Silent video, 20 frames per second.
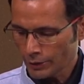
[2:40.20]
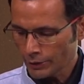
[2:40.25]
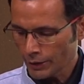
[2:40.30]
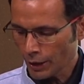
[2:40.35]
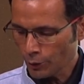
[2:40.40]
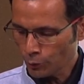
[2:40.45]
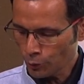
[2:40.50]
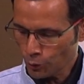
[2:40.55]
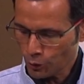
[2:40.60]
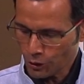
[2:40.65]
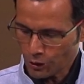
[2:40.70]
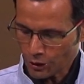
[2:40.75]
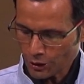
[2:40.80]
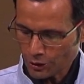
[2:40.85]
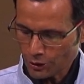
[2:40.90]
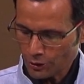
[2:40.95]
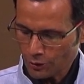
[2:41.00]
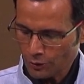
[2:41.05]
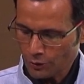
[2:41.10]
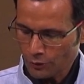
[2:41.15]
Now look,
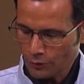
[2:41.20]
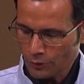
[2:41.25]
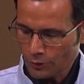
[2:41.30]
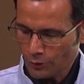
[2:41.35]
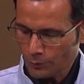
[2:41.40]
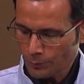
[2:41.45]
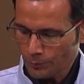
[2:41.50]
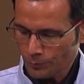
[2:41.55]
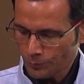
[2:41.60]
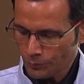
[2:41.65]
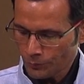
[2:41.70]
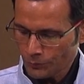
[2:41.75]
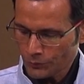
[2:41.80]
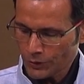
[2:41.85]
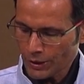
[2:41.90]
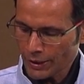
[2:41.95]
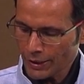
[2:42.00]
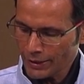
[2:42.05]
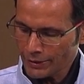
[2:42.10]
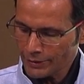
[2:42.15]

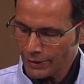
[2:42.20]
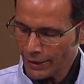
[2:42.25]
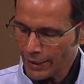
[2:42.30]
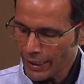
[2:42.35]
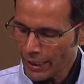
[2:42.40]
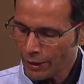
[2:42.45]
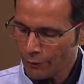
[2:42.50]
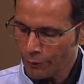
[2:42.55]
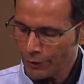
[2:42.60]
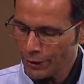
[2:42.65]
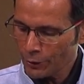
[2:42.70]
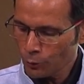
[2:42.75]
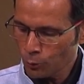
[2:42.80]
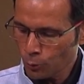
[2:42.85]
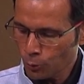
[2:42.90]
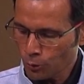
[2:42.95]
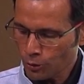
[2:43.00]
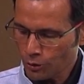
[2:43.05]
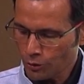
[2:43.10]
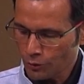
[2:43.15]
there is AV
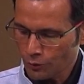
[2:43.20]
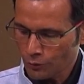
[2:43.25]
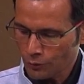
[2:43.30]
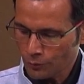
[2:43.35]
node.